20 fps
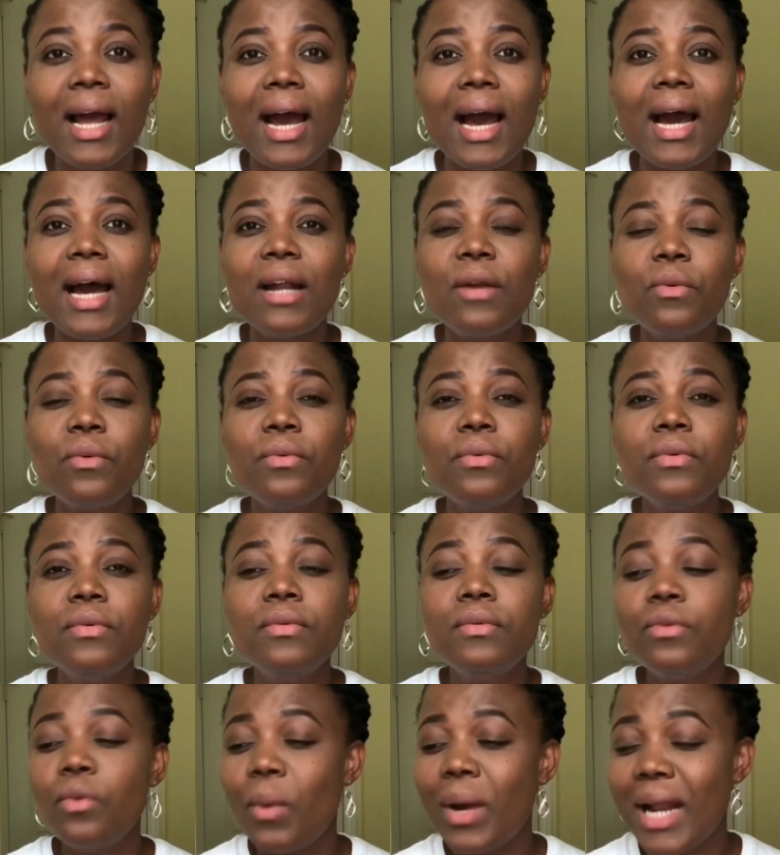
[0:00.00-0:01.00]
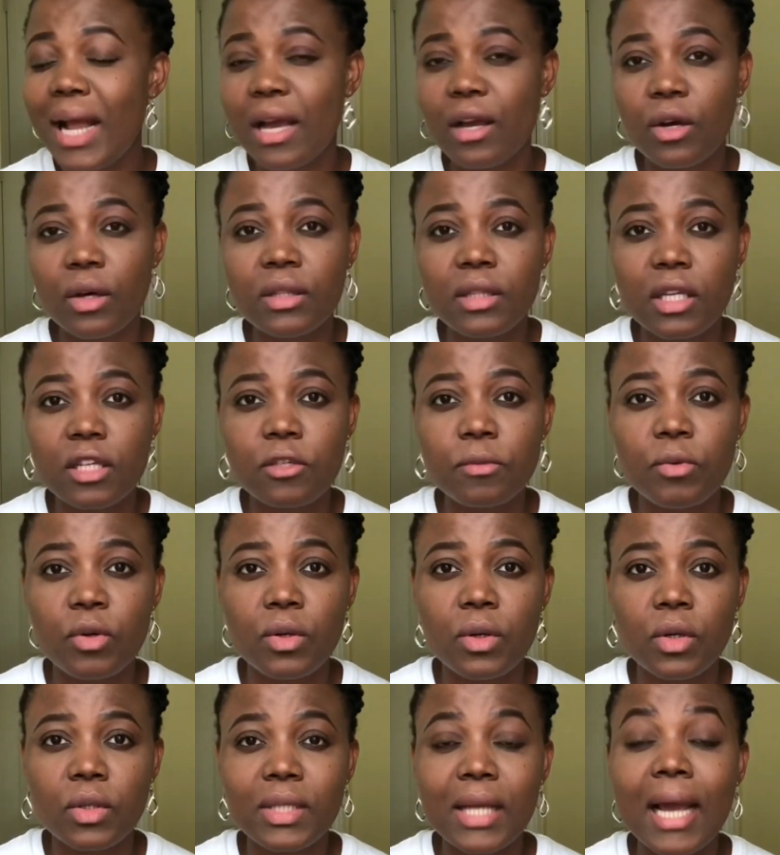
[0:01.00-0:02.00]
and when i got this
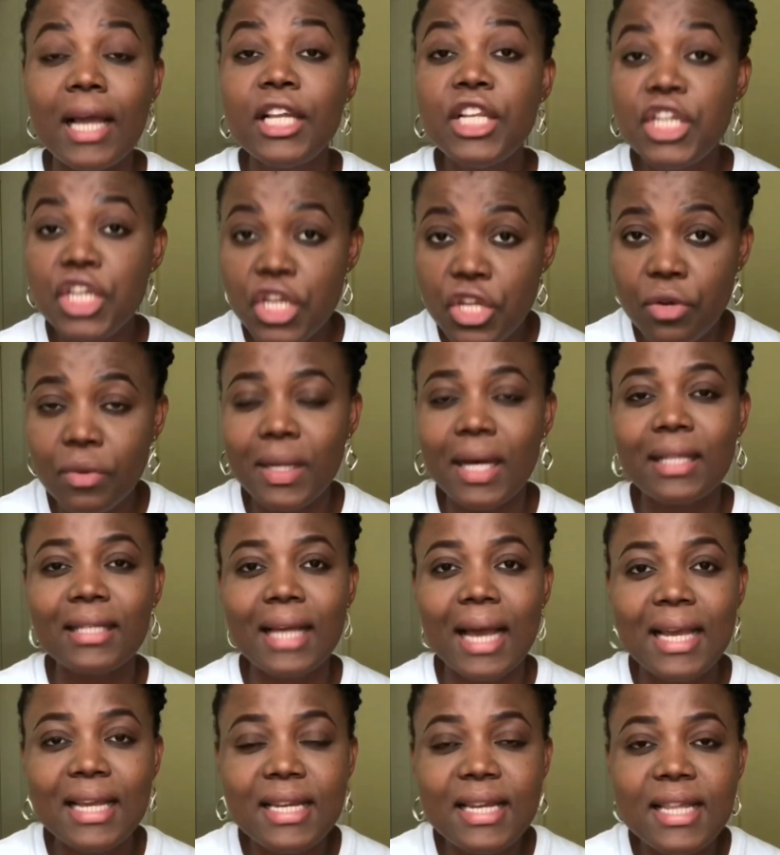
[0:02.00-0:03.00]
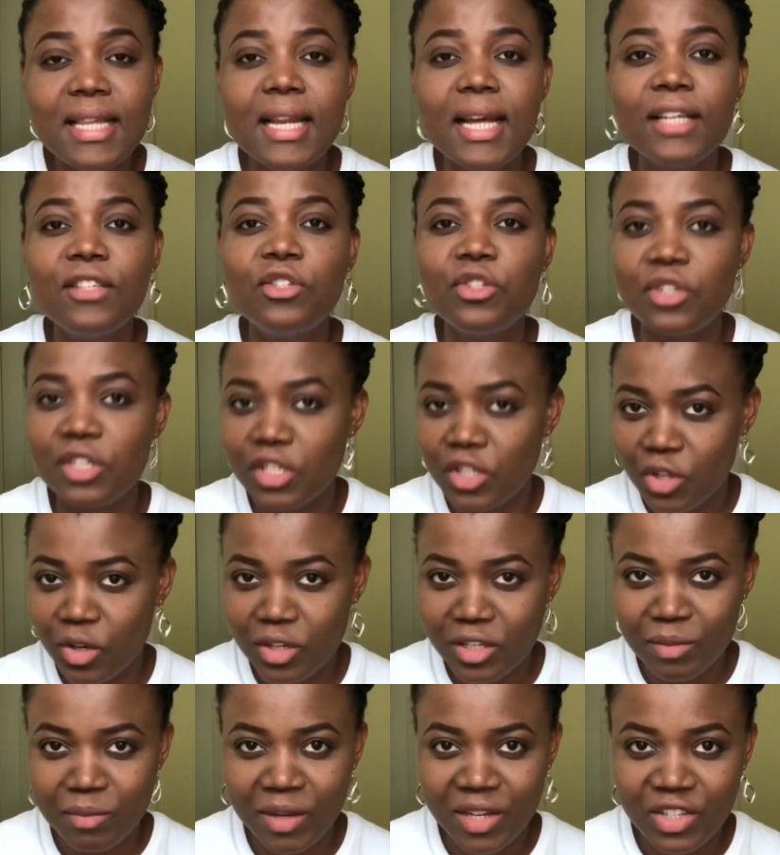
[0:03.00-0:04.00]
product i knew that i needed to
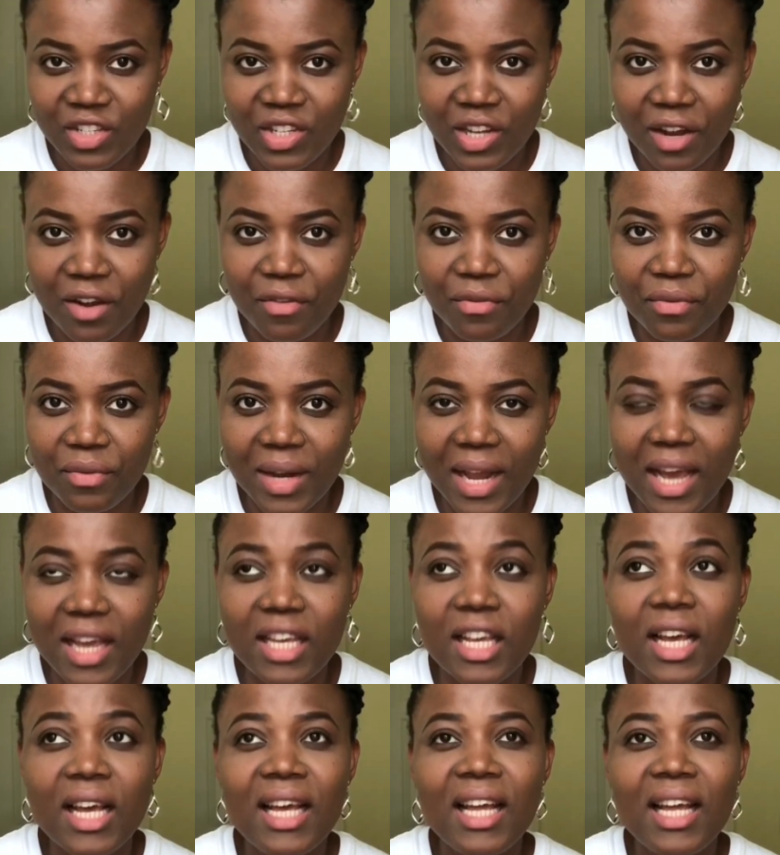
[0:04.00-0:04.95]
detox myself like